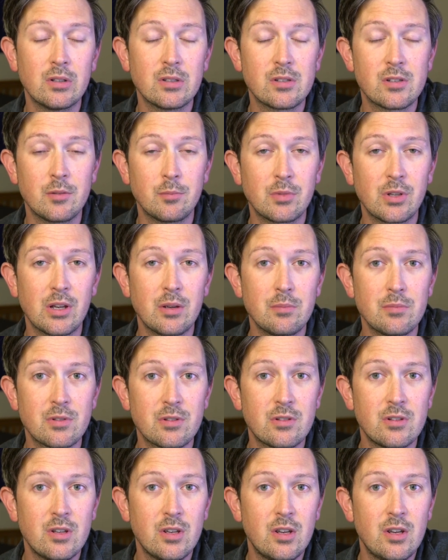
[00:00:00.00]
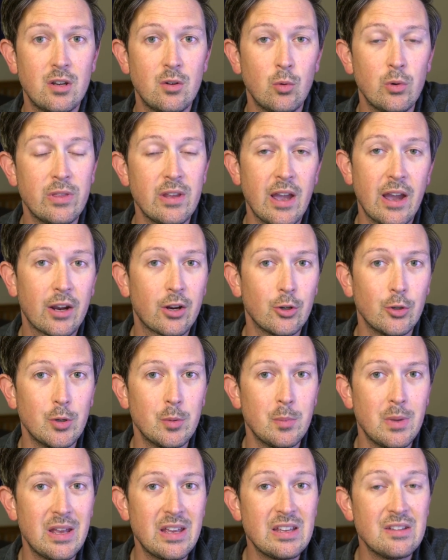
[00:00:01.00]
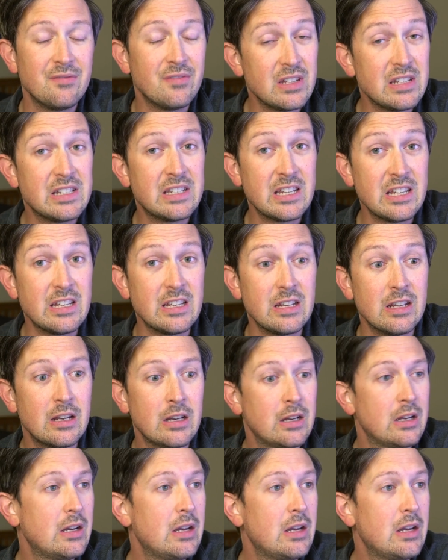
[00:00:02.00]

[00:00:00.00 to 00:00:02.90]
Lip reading: sometimes with the acronym AVT.